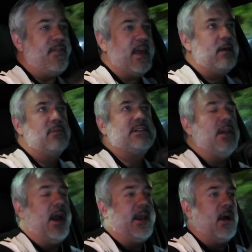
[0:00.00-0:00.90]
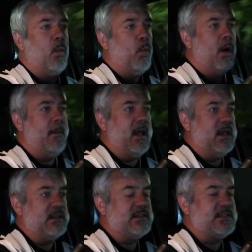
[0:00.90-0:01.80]
think it was like a
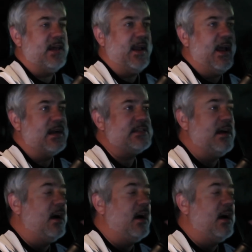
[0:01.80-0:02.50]
woman's like XL.